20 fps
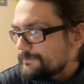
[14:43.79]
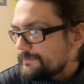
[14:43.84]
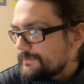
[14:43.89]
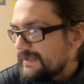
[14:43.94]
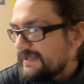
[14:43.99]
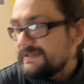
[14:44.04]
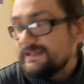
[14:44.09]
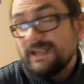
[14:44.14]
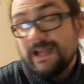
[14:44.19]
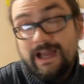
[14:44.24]

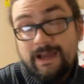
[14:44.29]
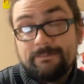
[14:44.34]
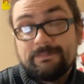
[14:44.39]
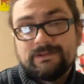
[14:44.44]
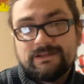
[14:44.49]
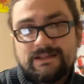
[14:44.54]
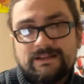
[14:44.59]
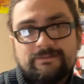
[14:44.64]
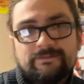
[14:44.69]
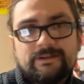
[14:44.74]
And yeah, I
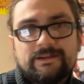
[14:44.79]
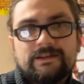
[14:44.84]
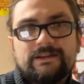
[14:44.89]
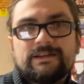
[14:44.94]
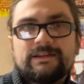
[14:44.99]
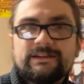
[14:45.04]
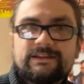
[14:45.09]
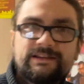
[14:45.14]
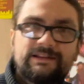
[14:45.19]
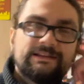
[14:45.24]
believe
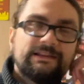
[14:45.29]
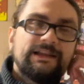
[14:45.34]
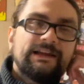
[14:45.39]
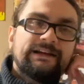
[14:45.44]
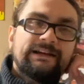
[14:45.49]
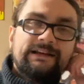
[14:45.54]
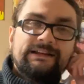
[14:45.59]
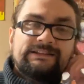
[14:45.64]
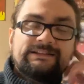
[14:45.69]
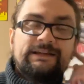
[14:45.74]
it.
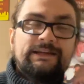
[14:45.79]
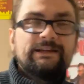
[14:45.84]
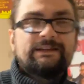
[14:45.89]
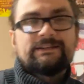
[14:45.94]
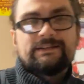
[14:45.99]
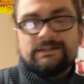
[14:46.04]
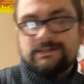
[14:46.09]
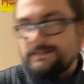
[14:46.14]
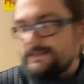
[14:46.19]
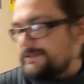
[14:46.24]
Like I said, it's
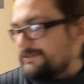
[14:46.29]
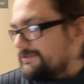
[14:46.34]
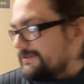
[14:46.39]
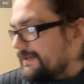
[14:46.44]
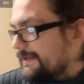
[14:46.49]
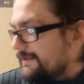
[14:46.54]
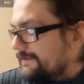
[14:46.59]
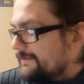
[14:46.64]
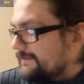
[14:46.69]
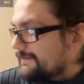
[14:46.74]
a
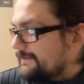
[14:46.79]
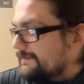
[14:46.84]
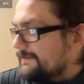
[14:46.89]
cliche.